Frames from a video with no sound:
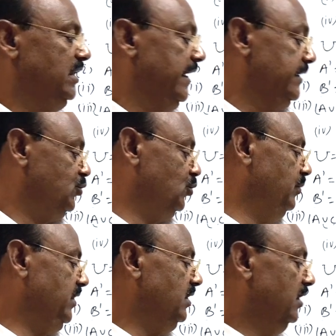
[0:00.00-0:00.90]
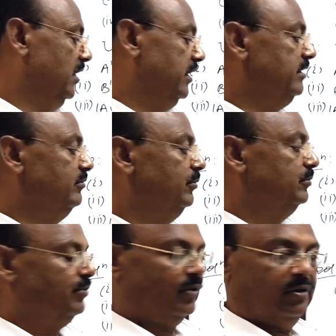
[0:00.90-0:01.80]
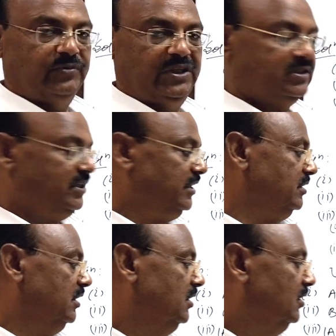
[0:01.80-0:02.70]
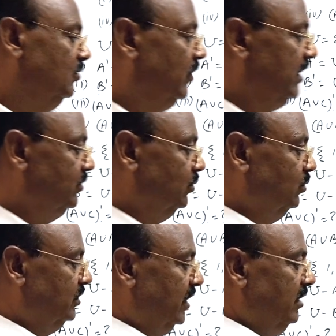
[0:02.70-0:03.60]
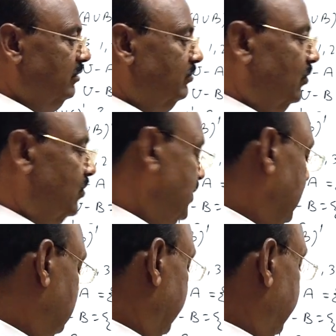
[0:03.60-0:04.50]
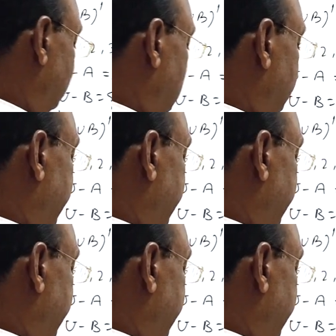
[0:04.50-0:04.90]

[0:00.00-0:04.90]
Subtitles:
has to be removed from this set. 1, 2, 3, 4, 6, 8 will be